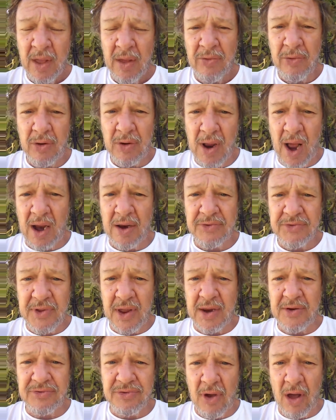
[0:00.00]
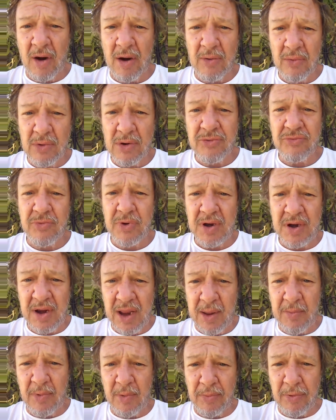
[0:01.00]
The United States dollar was
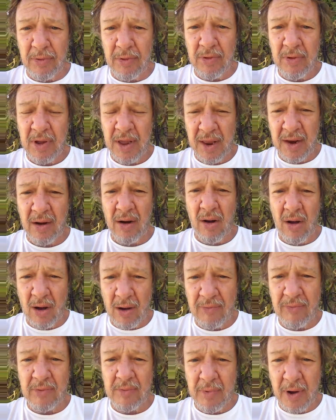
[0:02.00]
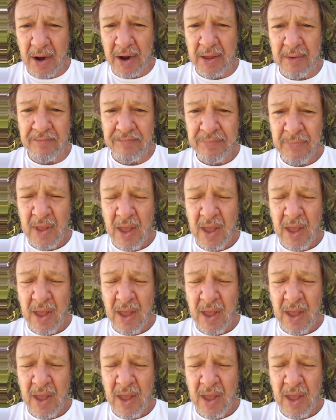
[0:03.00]
redeemable in lawful money.